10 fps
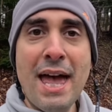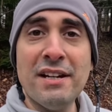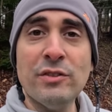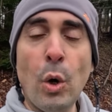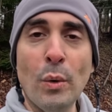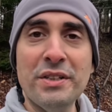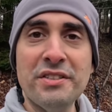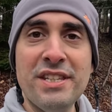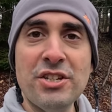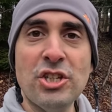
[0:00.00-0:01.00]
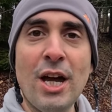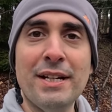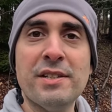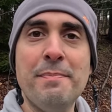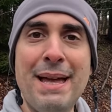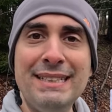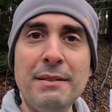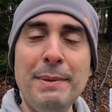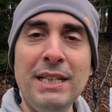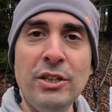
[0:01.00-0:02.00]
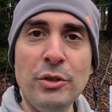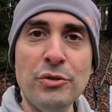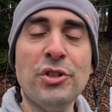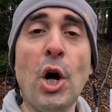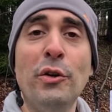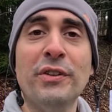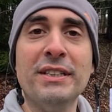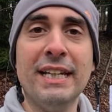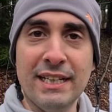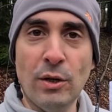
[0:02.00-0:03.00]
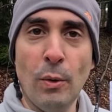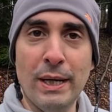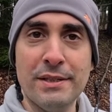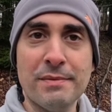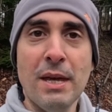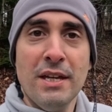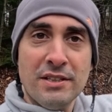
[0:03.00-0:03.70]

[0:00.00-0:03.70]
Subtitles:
And of course, this shot is meant to be used over decoys.